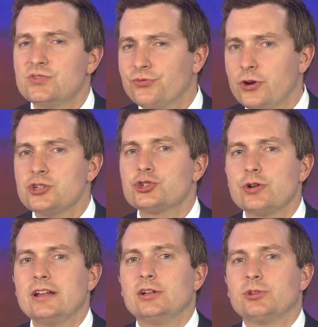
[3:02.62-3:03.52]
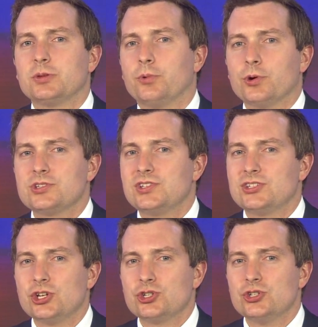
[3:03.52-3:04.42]
frustrated with the board's
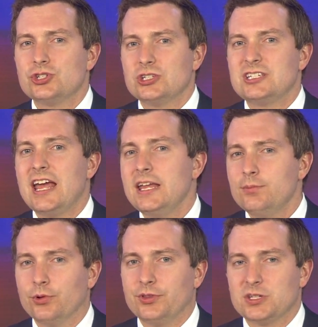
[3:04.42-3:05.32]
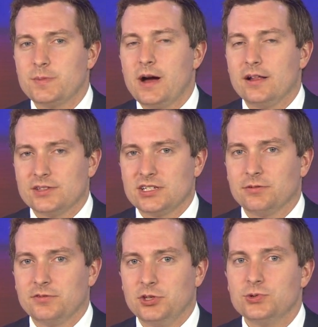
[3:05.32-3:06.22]
decision to table these
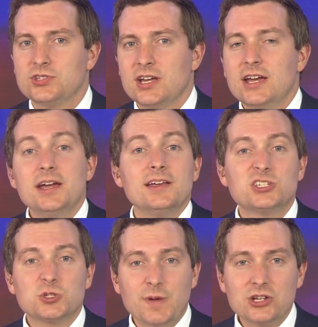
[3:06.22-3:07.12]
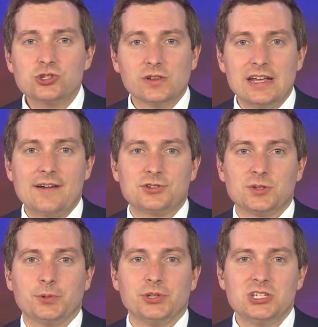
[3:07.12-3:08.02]
policy reviews, especially after
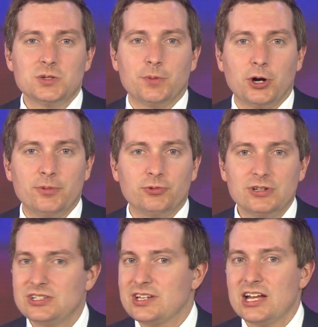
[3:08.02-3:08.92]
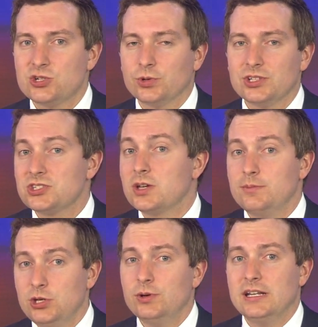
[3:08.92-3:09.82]
the police department rescheduled its
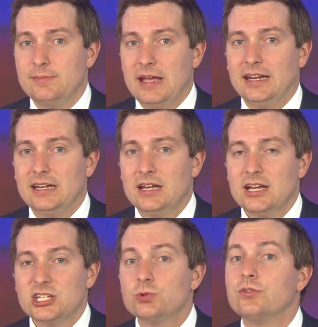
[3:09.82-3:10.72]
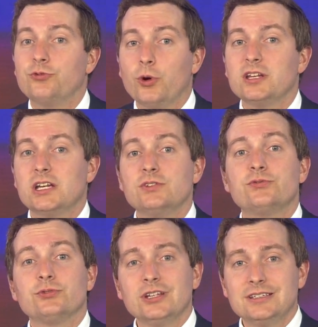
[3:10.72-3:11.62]
community meeting to avoid
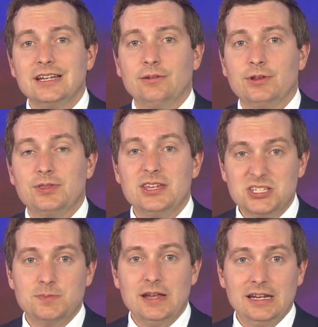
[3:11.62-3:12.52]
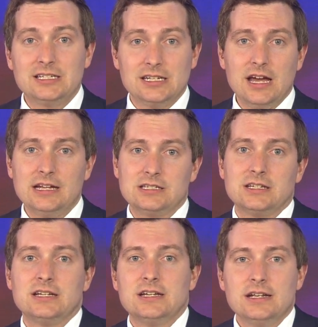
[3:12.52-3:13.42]
conflicting with this meeting
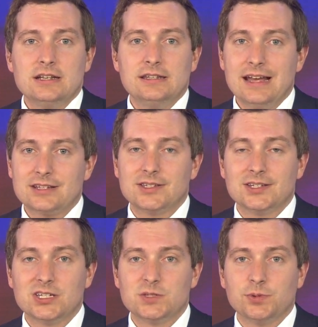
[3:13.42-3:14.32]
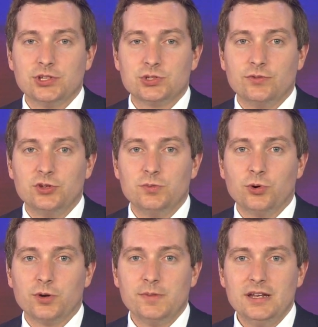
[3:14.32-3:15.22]
tonight. Next Citizens Police Review
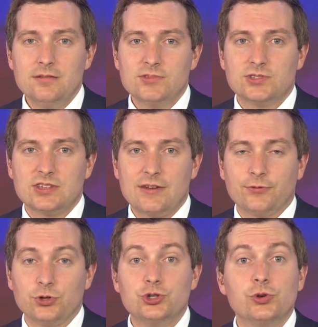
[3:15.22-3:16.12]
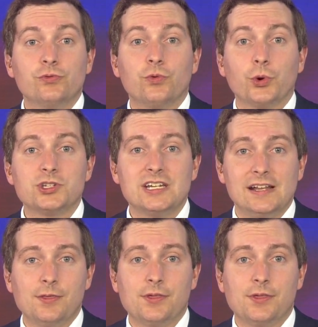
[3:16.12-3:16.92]
Board meeting set for June 14th.